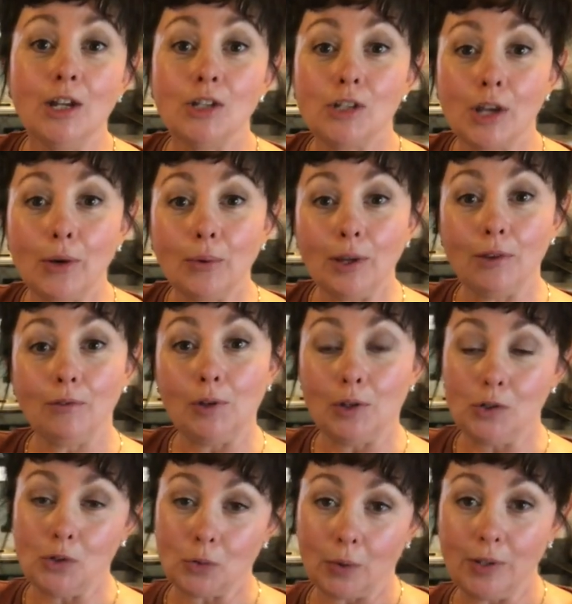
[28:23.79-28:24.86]
So if you
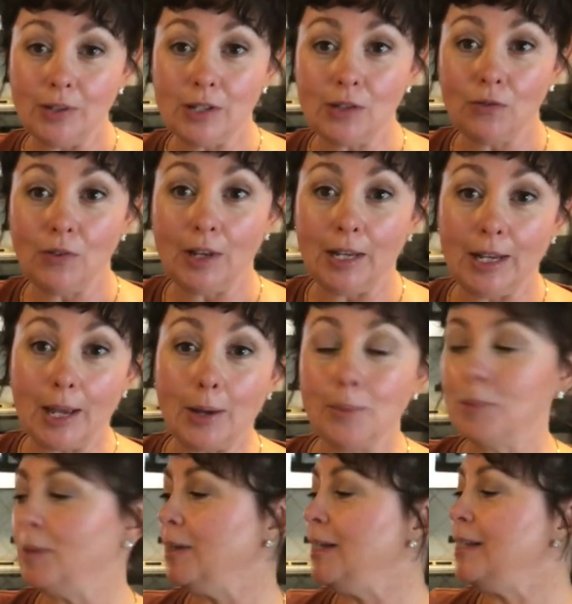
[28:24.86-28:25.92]
enjoyed this video,
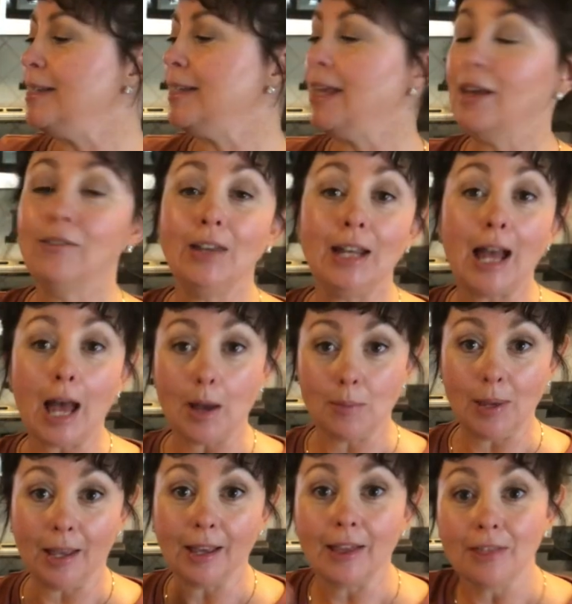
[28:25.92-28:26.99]
please give it a
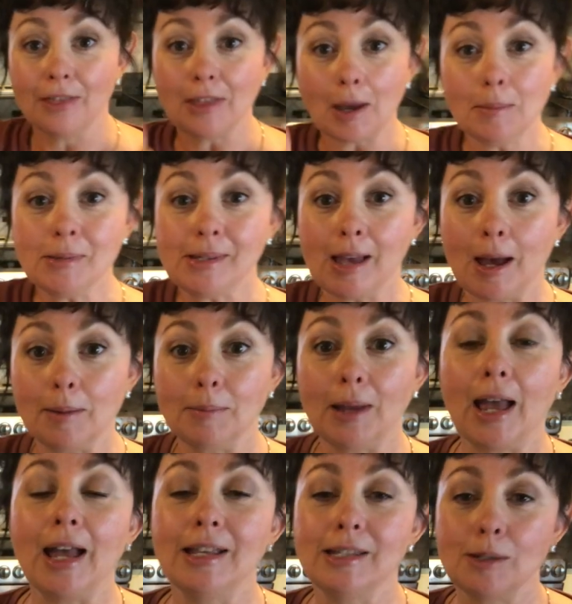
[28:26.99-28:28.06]
big thumbs up
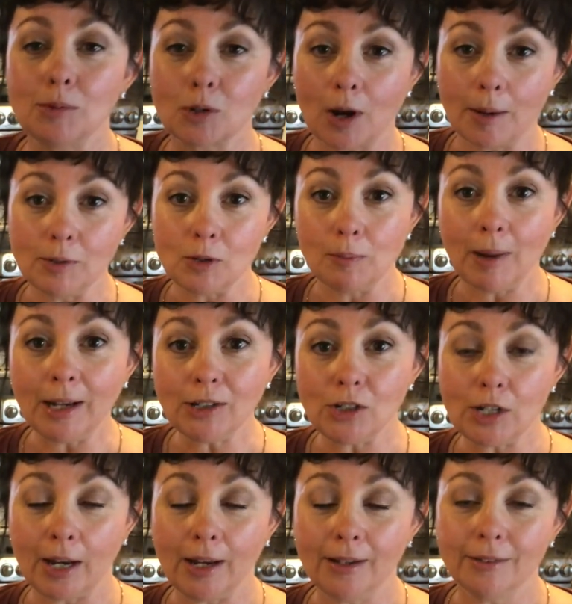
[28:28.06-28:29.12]
and subscribe to my
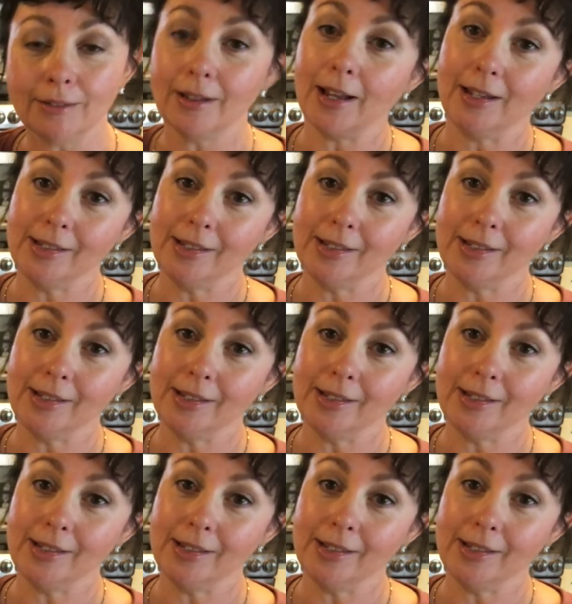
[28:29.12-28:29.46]
channel.